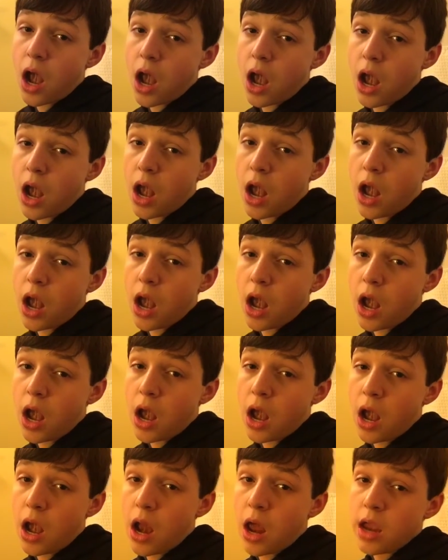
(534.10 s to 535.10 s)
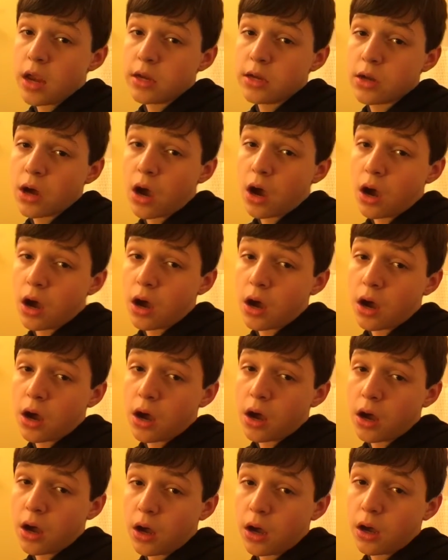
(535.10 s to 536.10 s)
later.
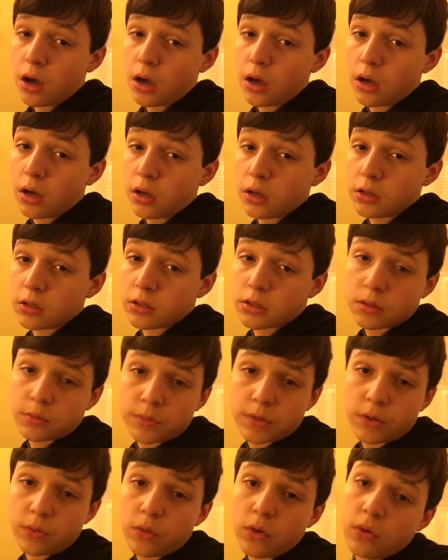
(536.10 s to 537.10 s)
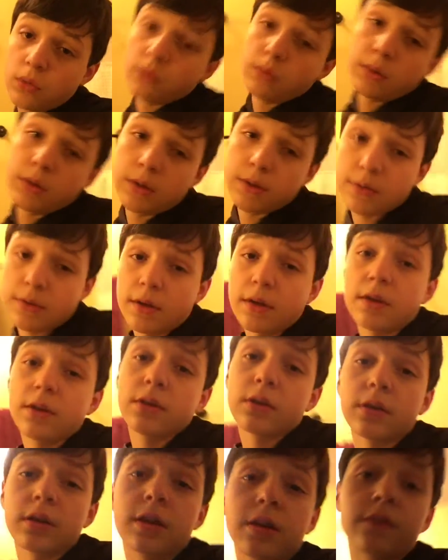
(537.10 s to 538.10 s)
Except I won't, because hang
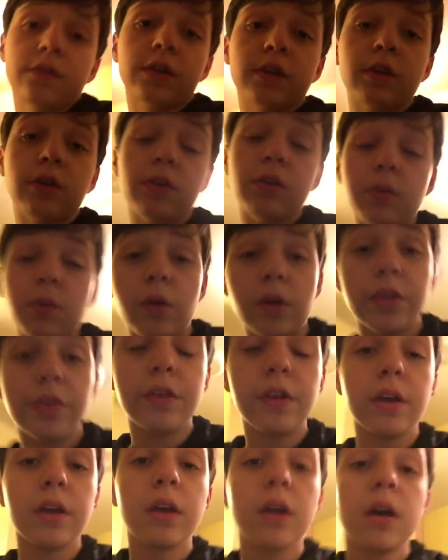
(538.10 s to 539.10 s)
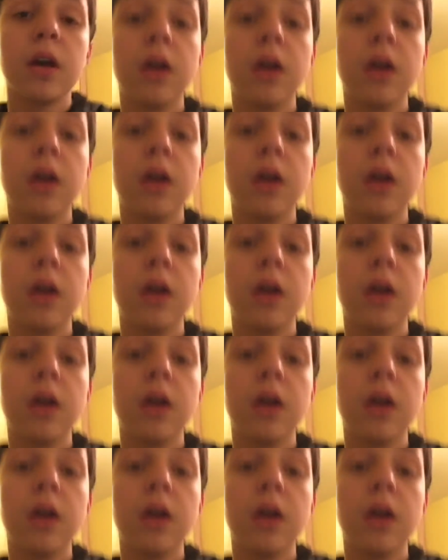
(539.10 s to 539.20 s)
on, I have to tell you one thing.